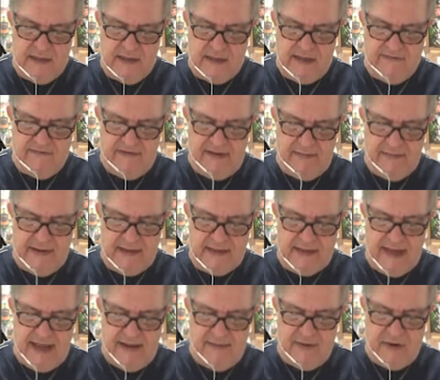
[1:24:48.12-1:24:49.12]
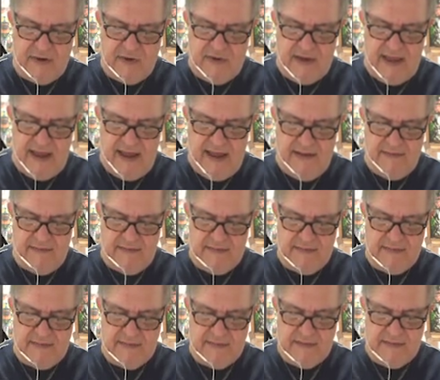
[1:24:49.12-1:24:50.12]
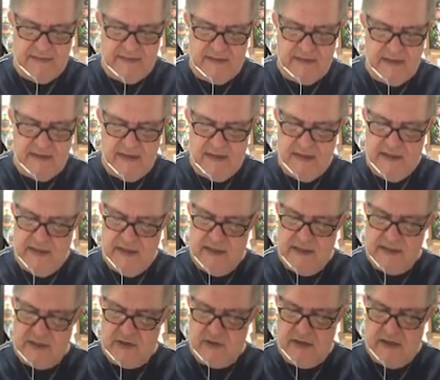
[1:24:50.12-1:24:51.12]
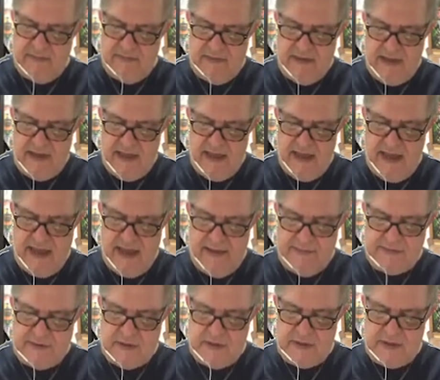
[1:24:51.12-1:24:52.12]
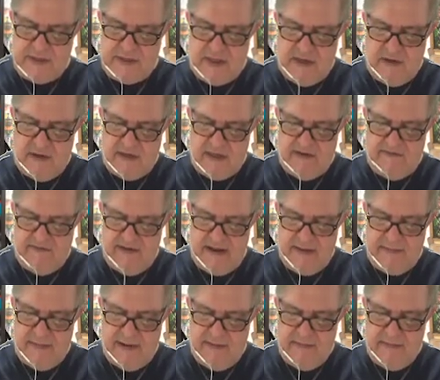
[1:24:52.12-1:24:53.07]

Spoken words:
divided by WM, it's going to be epsilon 0 divided by